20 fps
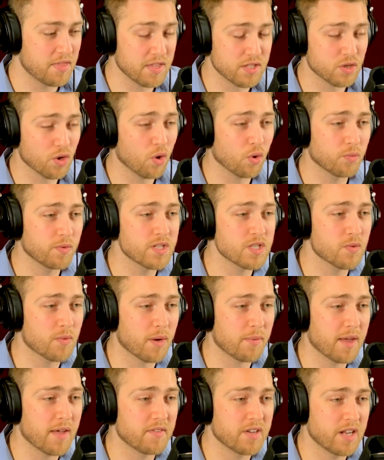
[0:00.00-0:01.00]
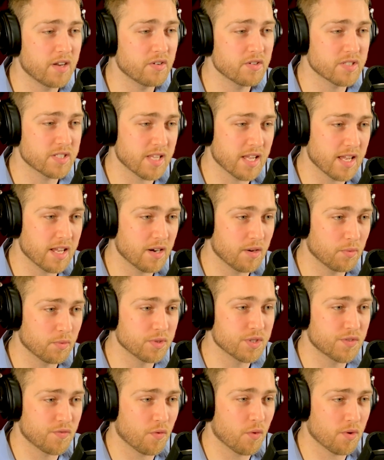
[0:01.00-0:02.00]
That's the whole reason why we have an interstate,
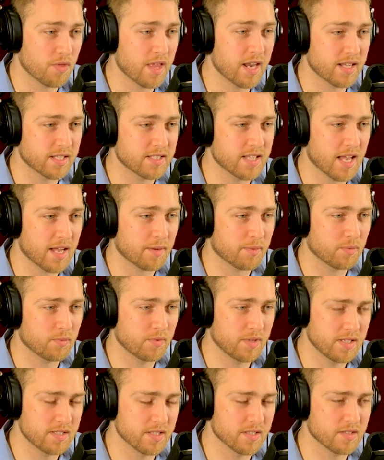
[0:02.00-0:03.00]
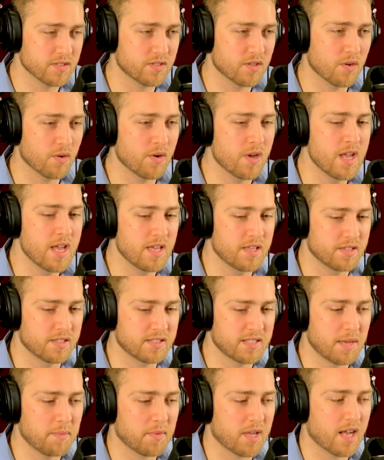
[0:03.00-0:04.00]
was for that exact reason. So the
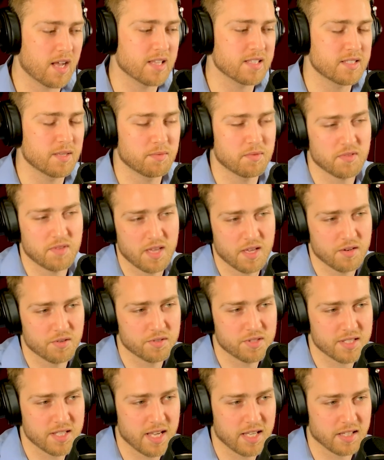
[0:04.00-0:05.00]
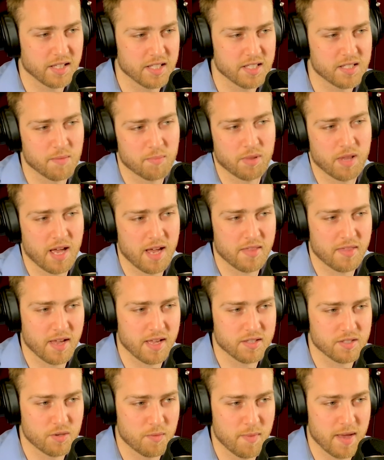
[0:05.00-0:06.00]
same concept of the interstate, let's apply
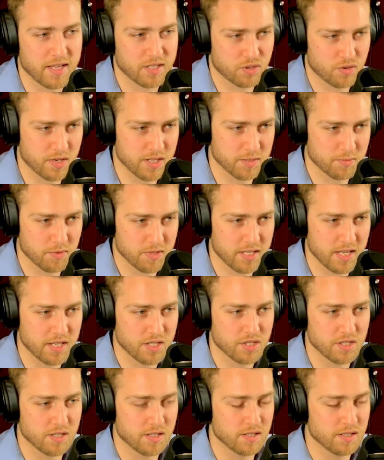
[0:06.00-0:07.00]
that to mass transportation.